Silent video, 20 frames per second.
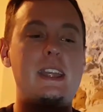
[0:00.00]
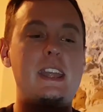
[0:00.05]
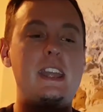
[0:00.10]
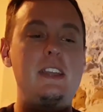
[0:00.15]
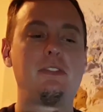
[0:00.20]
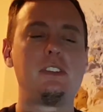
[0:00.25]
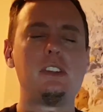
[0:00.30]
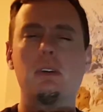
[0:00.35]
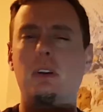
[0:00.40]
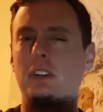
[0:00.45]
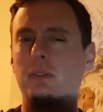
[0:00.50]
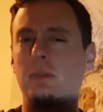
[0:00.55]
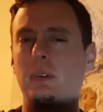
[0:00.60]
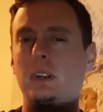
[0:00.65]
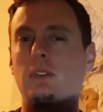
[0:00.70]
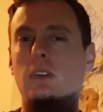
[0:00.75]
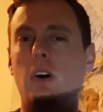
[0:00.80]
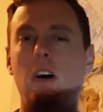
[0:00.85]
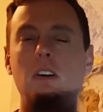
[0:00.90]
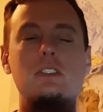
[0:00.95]
If you're
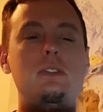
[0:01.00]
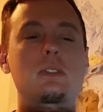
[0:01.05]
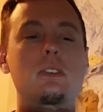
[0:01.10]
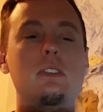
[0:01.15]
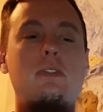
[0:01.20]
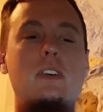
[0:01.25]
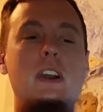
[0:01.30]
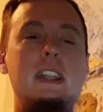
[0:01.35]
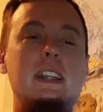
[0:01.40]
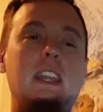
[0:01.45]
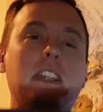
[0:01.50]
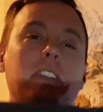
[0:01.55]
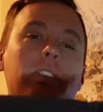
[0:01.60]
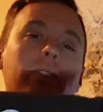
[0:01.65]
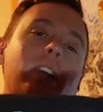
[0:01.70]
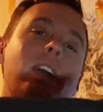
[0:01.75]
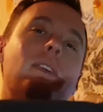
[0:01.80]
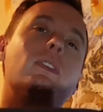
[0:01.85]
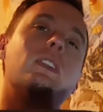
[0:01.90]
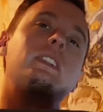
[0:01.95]
doing longsword fighting and
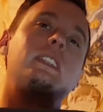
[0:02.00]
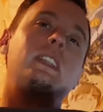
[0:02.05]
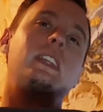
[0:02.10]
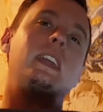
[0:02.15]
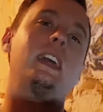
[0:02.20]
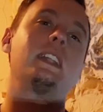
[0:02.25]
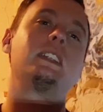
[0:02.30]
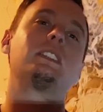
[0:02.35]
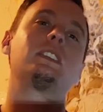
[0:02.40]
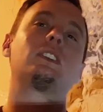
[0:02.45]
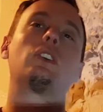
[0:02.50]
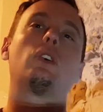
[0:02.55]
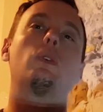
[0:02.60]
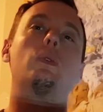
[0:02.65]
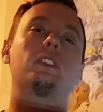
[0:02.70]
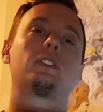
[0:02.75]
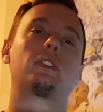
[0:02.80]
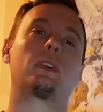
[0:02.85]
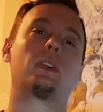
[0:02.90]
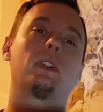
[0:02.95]
you never tend to
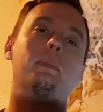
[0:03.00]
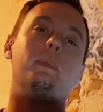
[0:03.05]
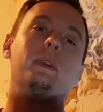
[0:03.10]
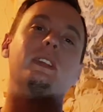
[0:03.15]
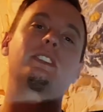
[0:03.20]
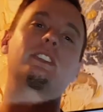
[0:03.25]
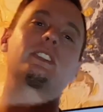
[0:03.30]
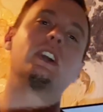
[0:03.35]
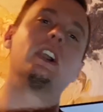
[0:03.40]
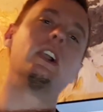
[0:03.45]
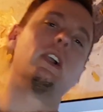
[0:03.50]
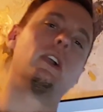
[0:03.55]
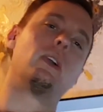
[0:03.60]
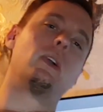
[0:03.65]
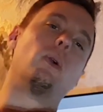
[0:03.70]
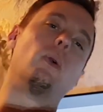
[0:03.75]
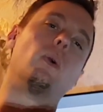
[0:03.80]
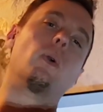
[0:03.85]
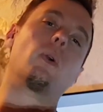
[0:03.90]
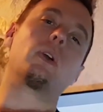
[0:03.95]
go in tournaments,
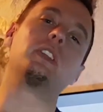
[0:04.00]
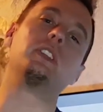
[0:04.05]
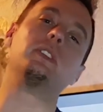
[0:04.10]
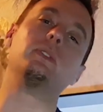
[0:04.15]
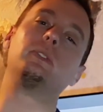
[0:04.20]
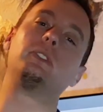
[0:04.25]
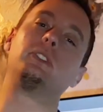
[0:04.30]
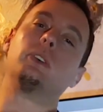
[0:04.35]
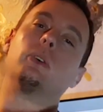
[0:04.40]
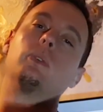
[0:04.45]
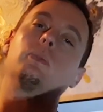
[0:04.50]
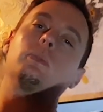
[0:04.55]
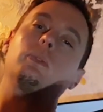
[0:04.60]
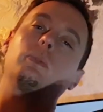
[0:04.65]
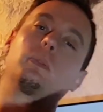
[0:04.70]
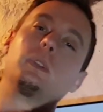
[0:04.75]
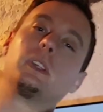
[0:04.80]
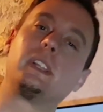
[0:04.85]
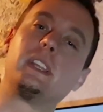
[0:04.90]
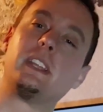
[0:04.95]
or you don't
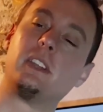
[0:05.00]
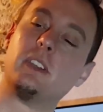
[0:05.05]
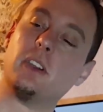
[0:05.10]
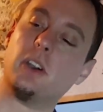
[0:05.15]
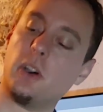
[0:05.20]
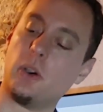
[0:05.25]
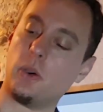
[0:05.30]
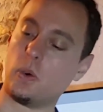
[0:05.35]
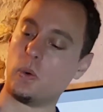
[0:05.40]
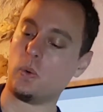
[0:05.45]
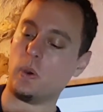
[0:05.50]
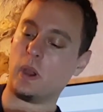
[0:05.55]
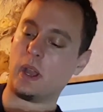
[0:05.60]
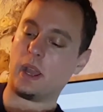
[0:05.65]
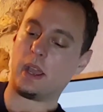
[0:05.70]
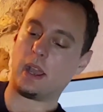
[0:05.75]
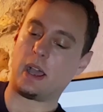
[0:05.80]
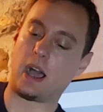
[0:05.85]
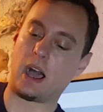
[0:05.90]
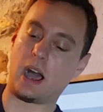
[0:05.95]
really go
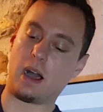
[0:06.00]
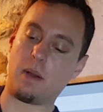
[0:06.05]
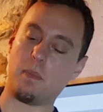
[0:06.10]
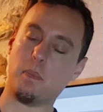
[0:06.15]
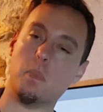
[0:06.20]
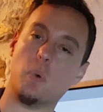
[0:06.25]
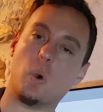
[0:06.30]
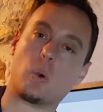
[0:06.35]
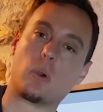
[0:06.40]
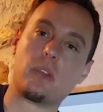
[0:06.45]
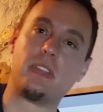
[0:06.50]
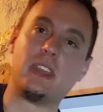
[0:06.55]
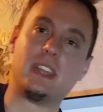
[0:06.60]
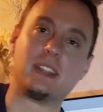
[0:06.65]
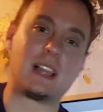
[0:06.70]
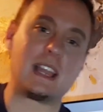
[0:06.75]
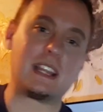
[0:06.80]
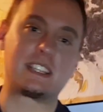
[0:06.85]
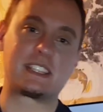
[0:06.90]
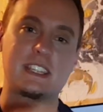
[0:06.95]
more
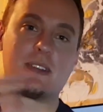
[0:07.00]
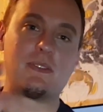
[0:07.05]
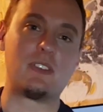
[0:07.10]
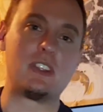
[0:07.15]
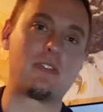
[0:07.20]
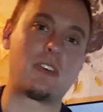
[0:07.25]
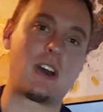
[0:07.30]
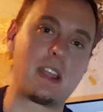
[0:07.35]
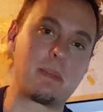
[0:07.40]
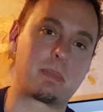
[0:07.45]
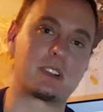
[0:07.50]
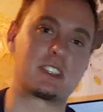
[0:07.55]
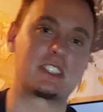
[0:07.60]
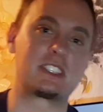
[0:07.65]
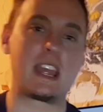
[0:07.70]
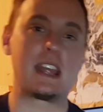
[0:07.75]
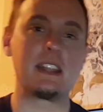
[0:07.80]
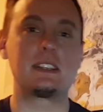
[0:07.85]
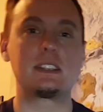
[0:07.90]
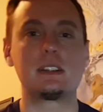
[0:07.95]
than like
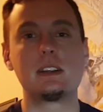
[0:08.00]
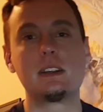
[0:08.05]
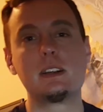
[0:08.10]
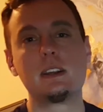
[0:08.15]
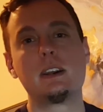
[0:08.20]
75%,